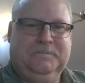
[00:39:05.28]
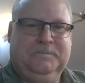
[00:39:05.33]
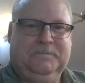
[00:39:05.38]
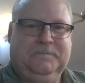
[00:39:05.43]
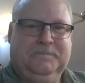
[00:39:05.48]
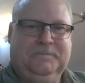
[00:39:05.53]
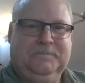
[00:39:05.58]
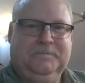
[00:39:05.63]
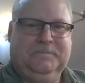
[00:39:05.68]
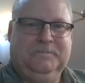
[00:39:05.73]

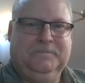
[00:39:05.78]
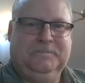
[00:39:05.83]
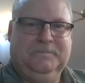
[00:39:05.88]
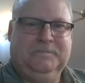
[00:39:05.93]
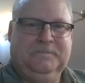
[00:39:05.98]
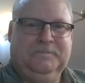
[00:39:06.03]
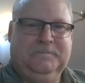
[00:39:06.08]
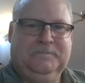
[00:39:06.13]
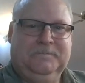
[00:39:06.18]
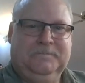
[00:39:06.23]

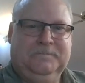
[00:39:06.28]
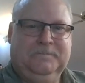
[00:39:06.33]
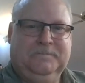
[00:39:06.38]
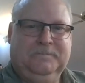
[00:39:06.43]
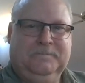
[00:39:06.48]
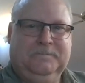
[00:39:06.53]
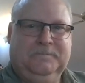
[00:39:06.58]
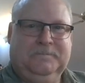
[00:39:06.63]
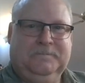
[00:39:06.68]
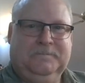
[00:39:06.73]

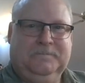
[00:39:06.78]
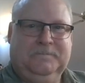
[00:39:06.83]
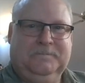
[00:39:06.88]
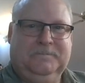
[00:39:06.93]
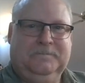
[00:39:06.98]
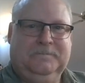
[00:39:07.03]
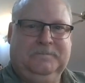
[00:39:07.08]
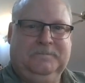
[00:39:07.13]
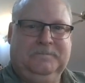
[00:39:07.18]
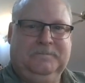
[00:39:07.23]

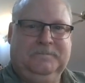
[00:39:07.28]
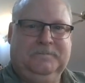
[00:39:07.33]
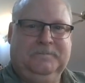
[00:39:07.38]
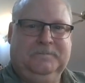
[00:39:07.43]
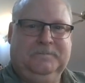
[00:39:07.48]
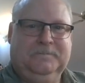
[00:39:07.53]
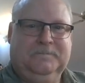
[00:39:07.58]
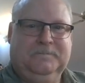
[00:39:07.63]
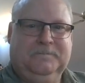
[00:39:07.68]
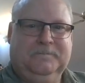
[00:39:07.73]

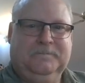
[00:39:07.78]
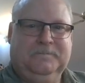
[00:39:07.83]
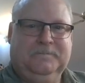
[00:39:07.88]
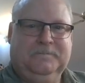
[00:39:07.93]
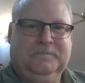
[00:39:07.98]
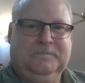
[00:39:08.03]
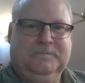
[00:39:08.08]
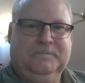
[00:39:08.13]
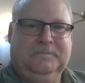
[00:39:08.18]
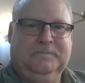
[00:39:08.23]

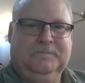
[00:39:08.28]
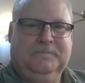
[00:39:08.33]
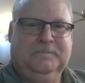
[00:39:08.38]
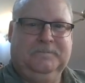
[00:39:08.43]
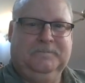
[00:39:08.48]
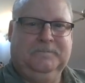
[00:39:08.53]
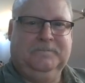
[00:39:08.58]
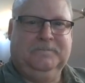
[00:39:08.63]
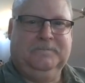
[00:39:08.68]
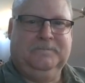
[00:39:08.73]

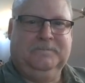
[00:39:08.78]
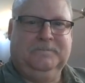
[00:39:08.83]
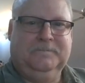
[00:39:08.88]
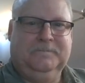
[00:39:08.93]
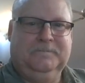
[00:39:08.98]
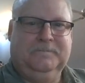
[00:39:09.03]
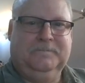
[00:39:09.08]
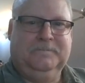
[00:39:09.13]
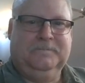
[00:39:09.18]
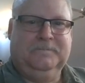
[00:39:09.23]

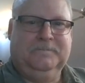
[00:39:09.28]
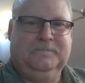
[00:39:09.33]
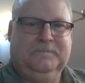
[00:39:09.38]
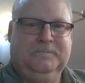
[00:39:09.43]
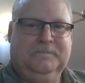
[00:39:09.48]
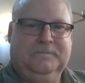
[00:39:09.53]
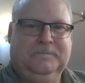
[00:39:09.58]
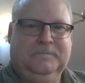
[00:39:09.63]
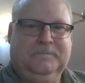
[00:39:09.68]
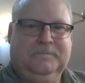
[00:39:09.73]

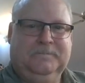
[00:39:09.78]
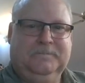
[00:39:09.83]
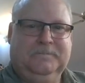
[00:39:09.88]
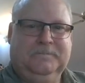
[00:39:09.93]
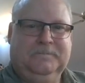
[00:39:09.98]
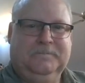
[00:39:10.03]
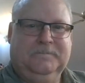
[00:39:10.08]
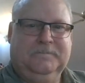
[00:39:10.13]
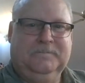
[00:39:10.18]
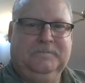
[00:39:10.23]

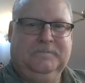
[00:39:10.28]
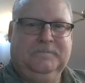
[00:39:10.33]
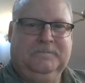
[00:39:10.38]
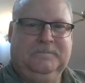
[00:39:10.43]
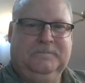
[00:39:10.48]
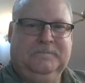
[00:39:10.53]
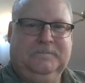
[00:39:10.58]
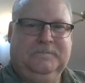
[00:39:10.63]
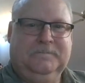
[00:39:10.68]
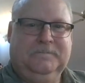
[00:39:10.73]

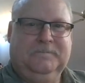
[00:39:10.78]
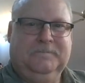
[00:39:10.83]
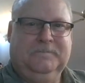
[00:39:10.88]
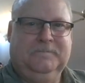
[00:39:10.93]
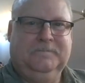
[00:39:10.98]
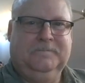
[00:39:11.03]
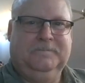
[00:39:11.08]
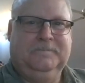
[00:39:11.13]
No words are spoken by the person on screen.